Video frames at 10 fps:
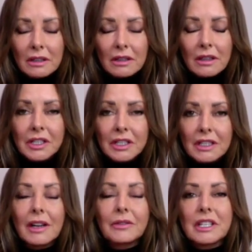closing
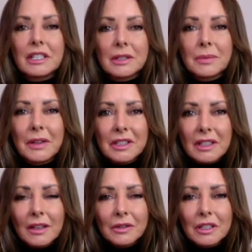down for 6 months
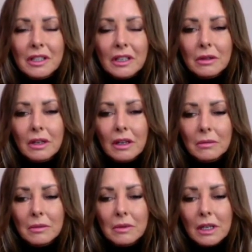now. So
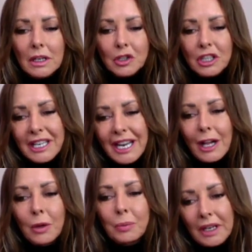she's
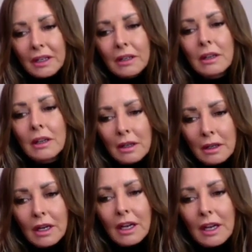helping
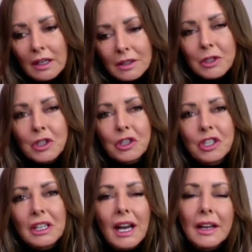as much as she
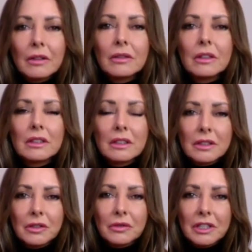can,
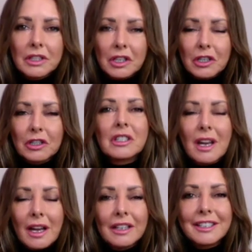sort of research side.